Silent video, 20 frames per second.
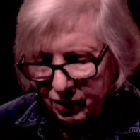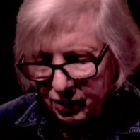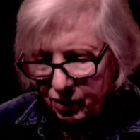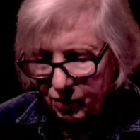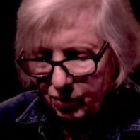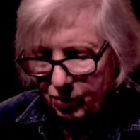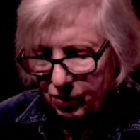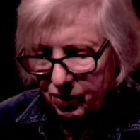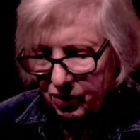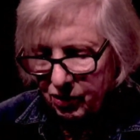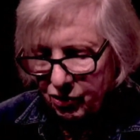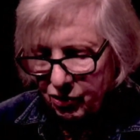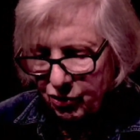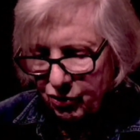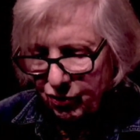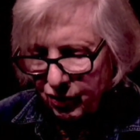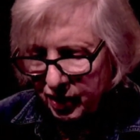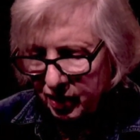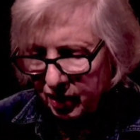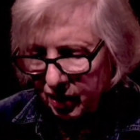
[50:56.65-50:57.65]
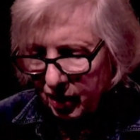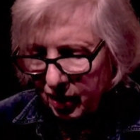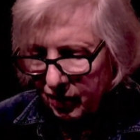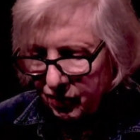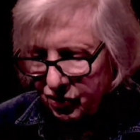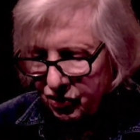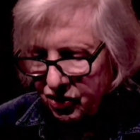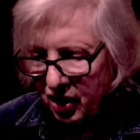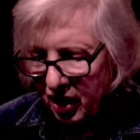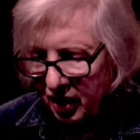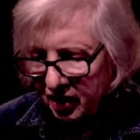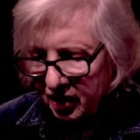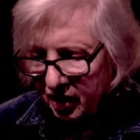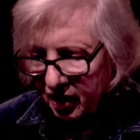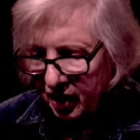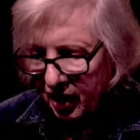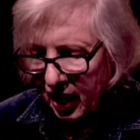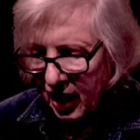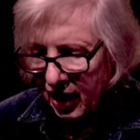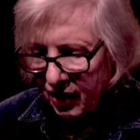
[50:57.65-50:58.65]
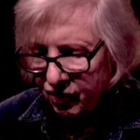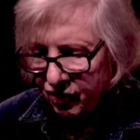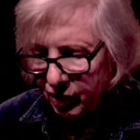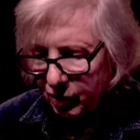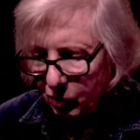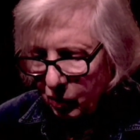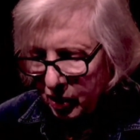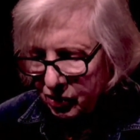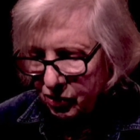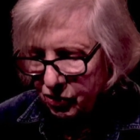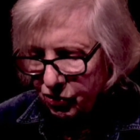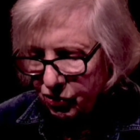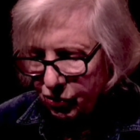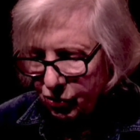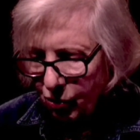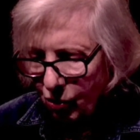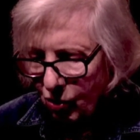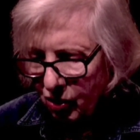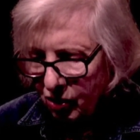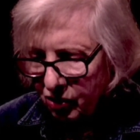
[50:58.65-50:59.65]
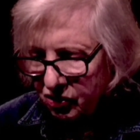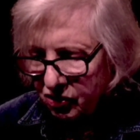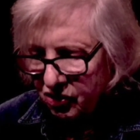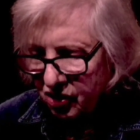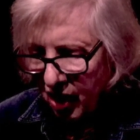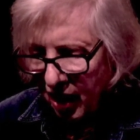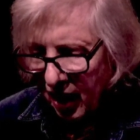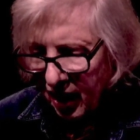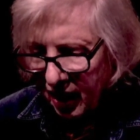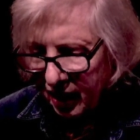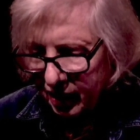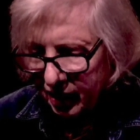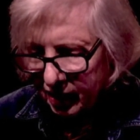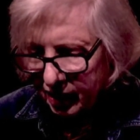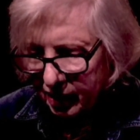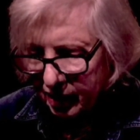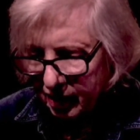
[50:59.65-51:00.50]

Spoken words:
through the drill of checking everyone's dog tag.